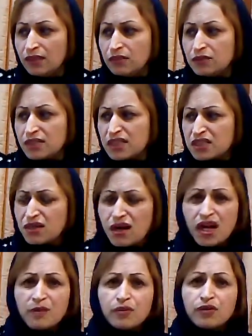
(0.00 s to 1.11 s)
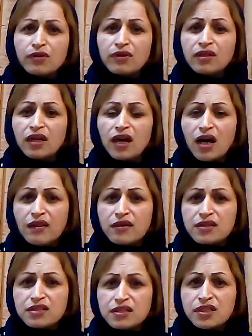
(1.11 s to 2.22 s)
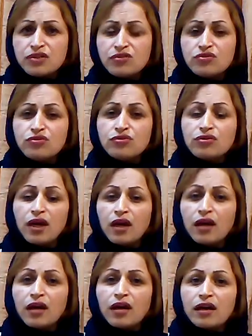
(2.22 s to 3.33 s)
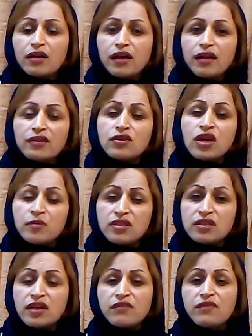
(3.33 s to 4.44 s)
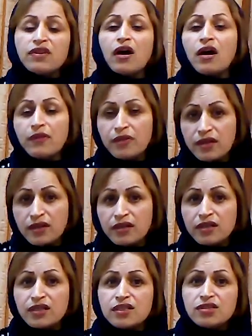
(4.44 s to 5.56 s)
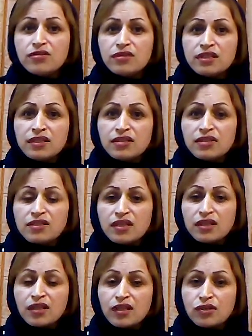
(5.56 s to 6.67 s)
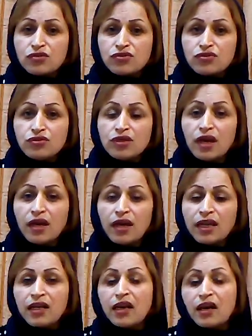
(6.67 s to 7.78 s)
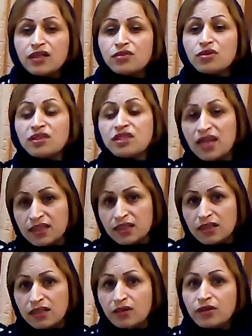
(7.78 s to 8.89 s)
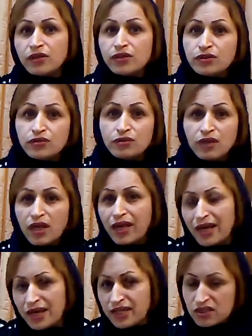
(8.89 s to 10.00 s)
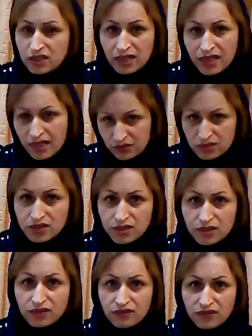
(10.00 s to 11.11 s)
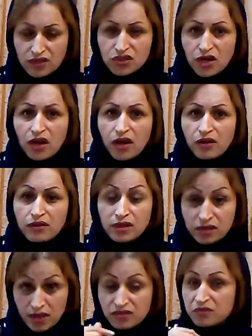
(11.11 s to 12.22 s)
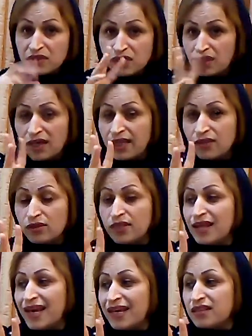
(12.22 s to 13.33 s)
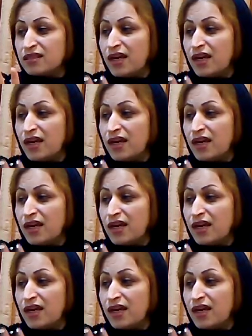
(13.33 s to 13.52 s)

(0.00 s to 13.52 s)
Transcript: use Skype or other thing to I think communicate with other students to analyze your data, or you ask and answer with each other. Not me, I didn't